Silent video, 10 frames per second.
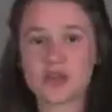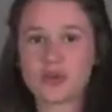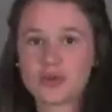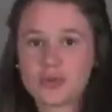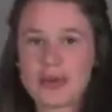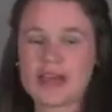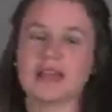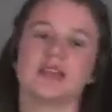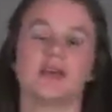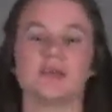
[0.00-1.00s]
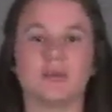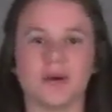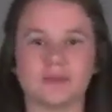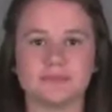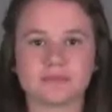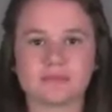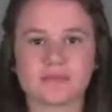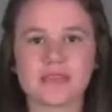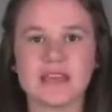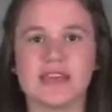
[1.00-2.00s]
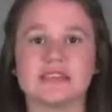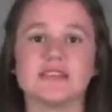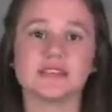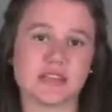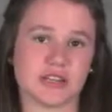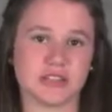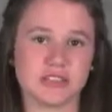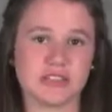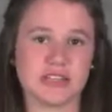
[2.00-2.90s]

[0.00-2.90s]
Quarterback, number 1. He's the leader.